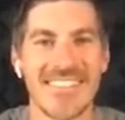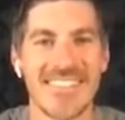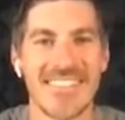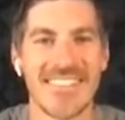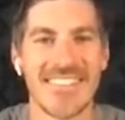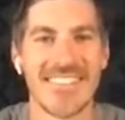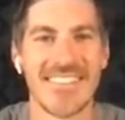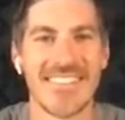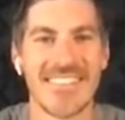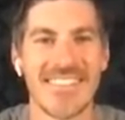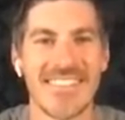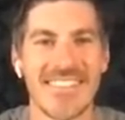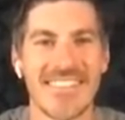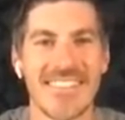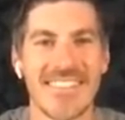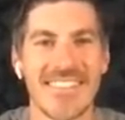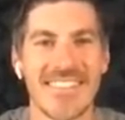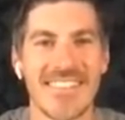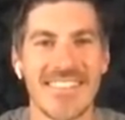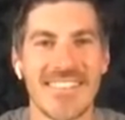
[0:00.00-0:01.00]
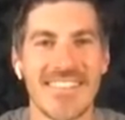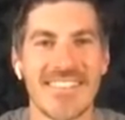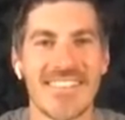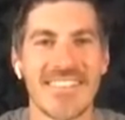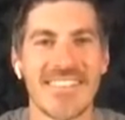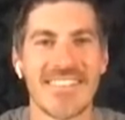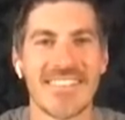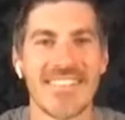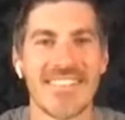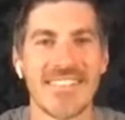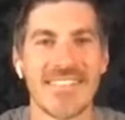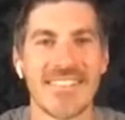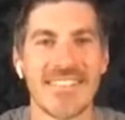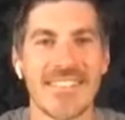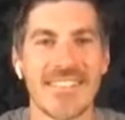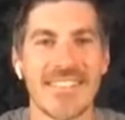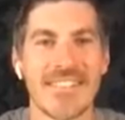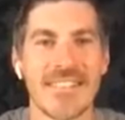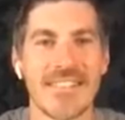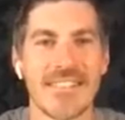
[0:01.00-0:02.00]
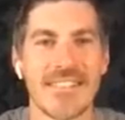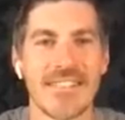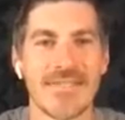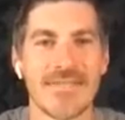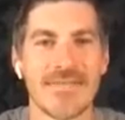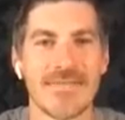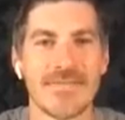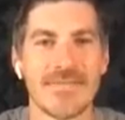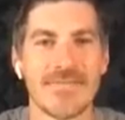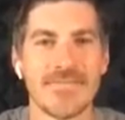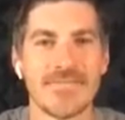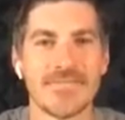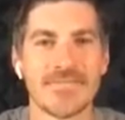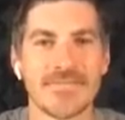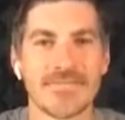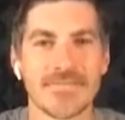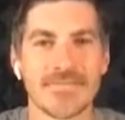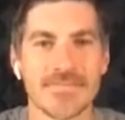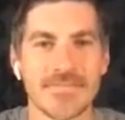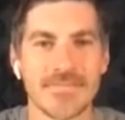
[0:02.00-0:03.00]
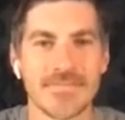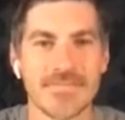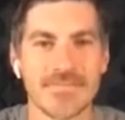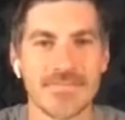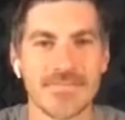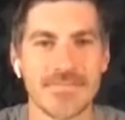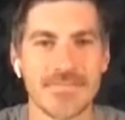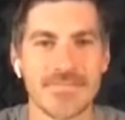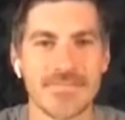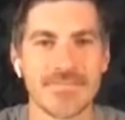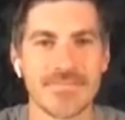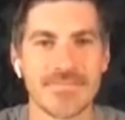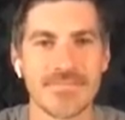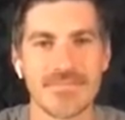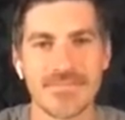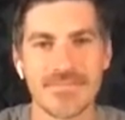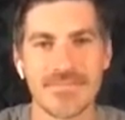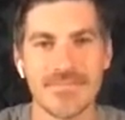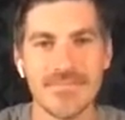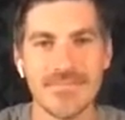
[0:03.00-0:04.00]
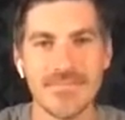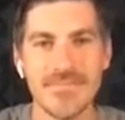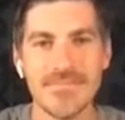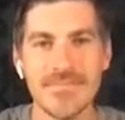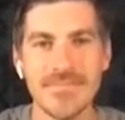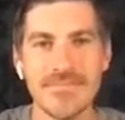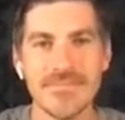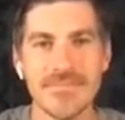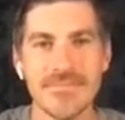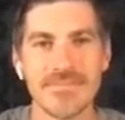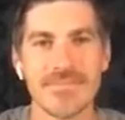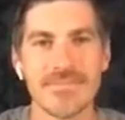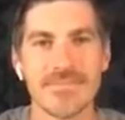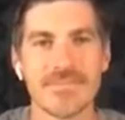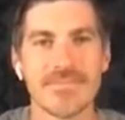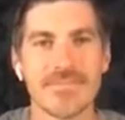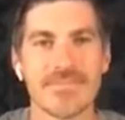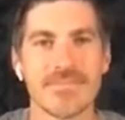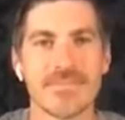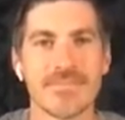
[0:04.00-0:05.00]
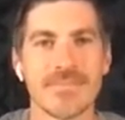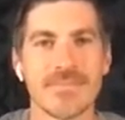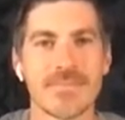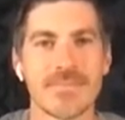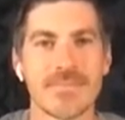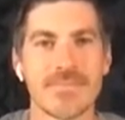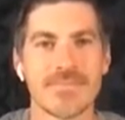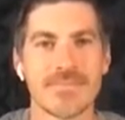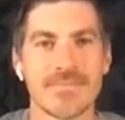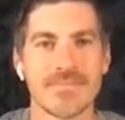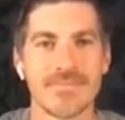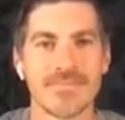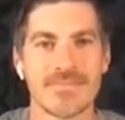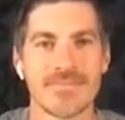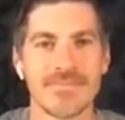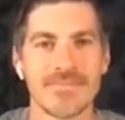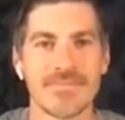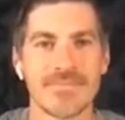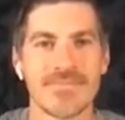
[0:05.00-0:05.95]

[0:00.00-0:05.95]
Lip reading: The person shown says nothing.